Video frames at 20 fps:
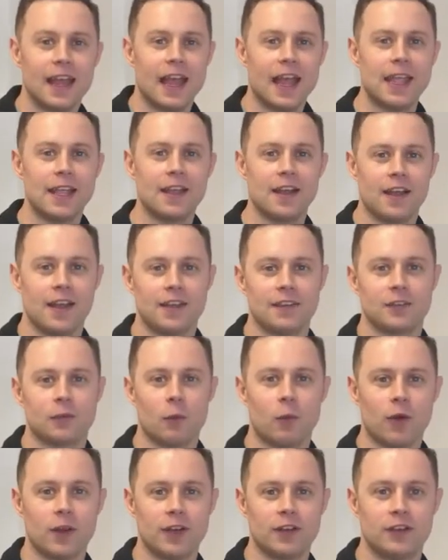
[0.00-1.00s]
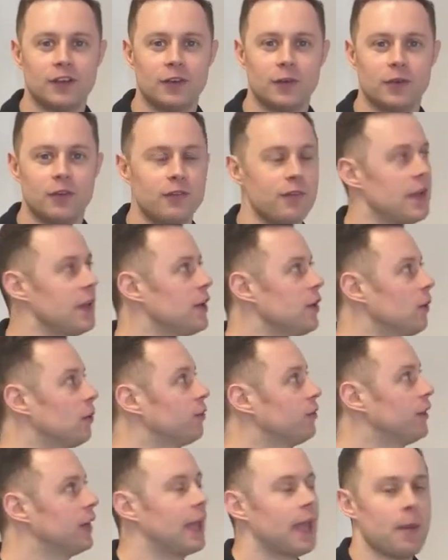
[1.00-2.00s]
Hey guys, wanted to do a video
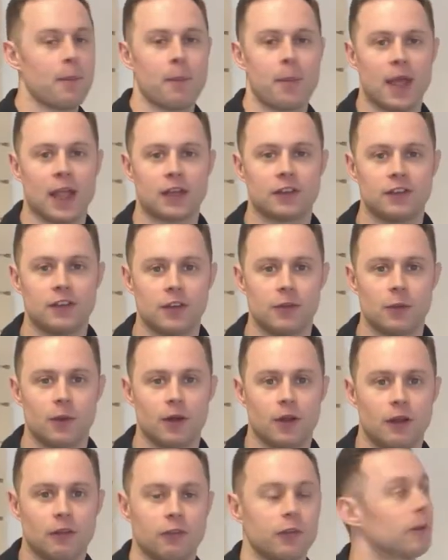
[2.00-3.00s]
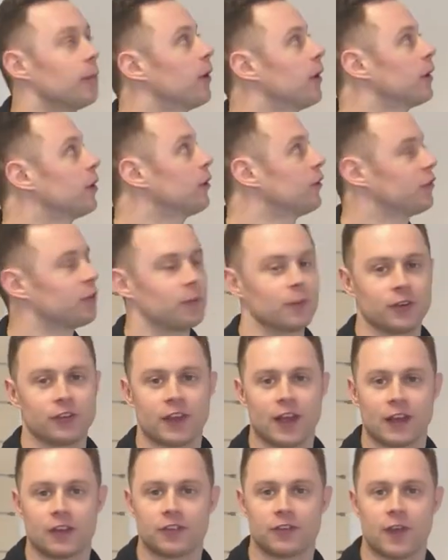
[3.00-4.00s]
to get back to you all from our customer
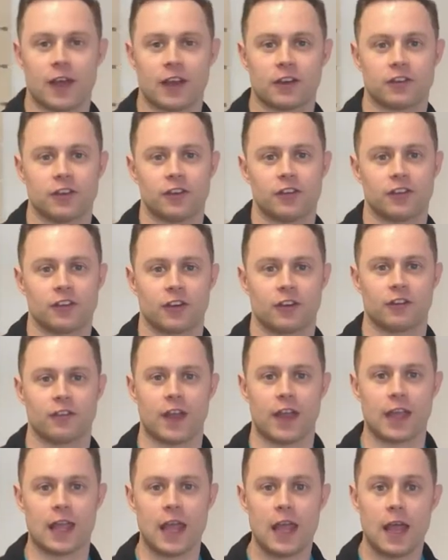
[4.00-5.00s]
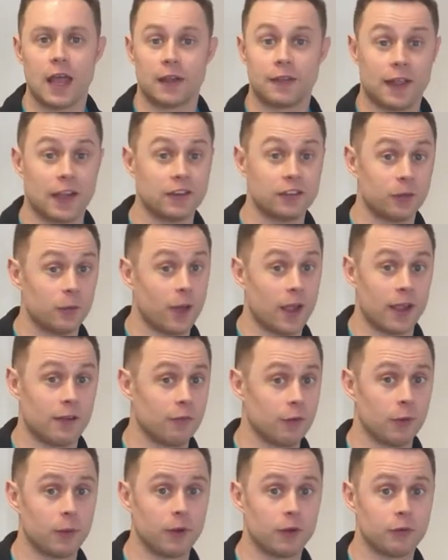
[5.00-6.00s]
satisfaction survey. Thanks to
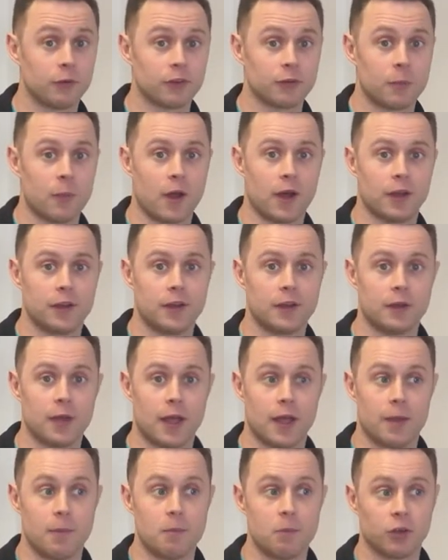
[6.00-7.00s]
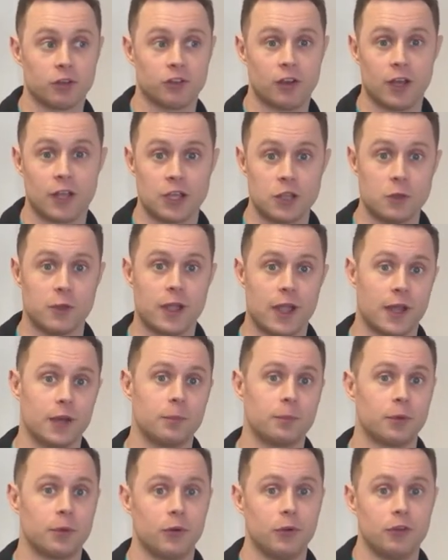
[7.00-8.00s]
everyone who responded. Much like you
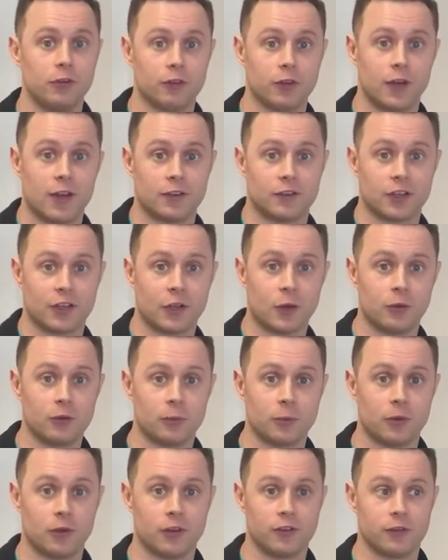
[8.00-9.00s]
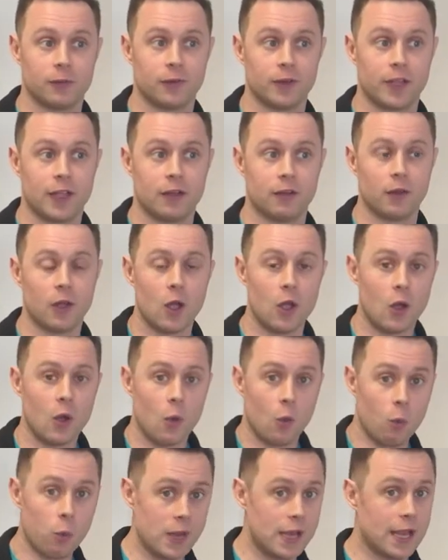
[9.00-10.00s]
can't improve unless a coach points something out,
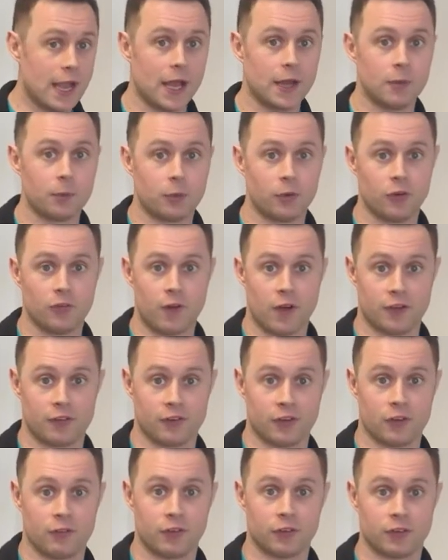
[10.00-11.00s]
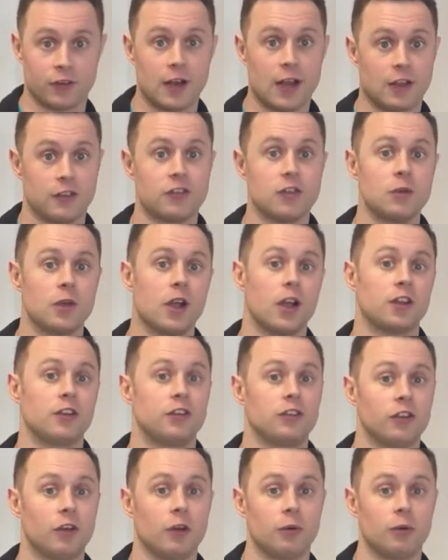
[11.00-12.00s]
we can't improve our service unless you
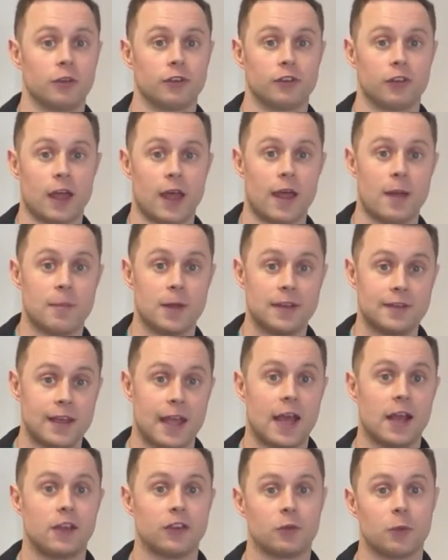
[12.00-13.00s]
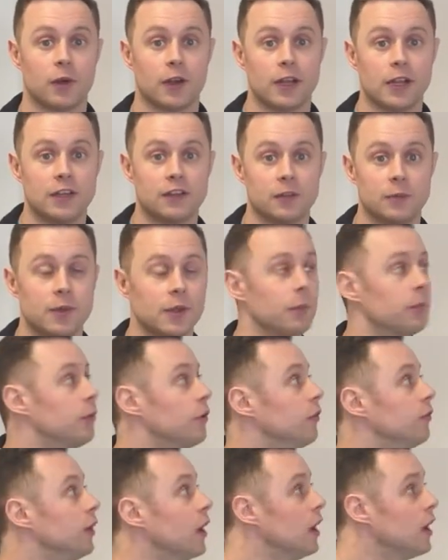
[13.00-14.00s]
guys show us and tell us what needs to be
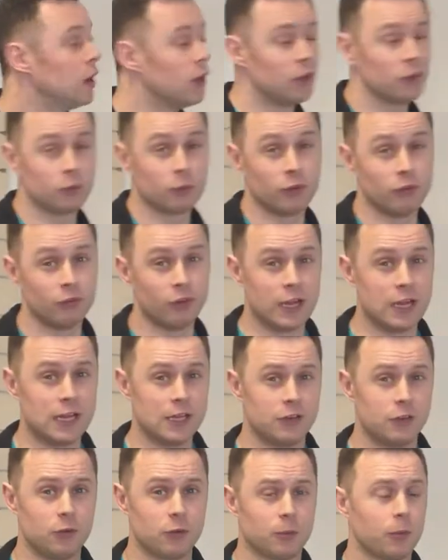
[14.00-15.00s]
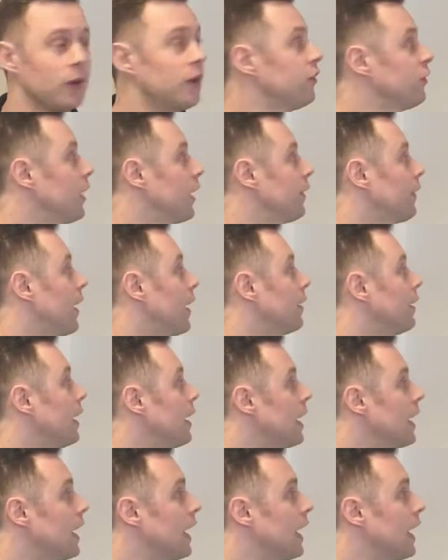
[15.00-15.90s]
improved. So we really do appreciate that.